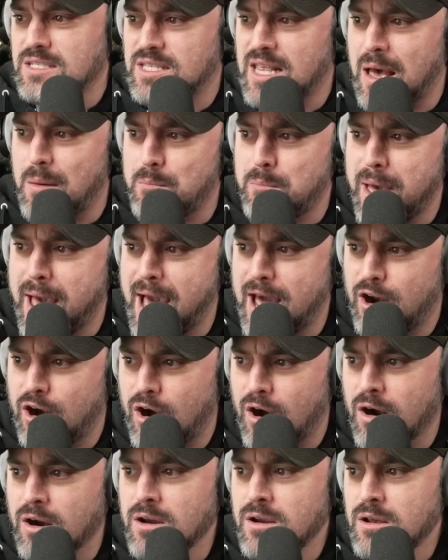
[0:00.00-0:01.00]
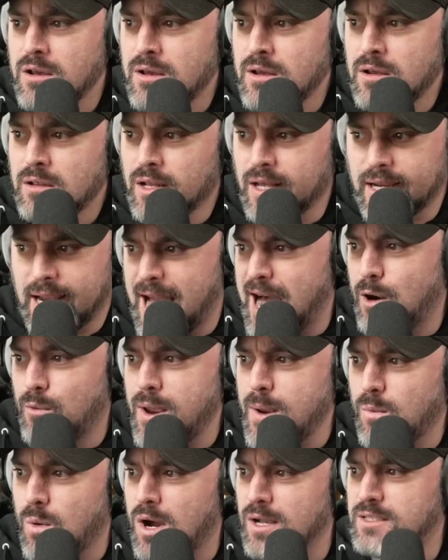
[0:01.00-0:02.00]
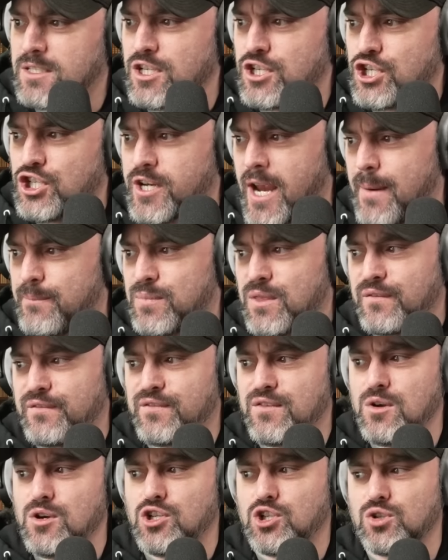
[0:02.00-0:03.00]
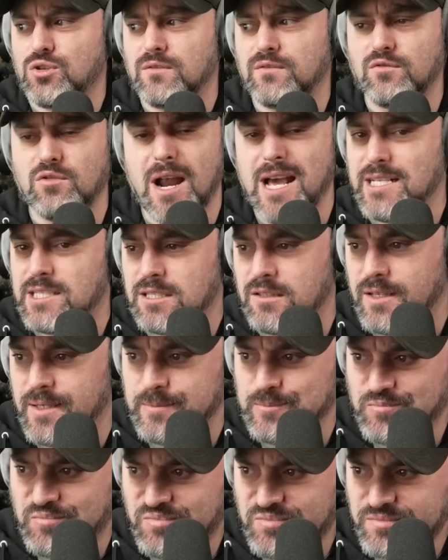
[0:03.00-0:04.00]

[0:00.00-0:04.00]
that matter, like how we want to shape the future of wrestling.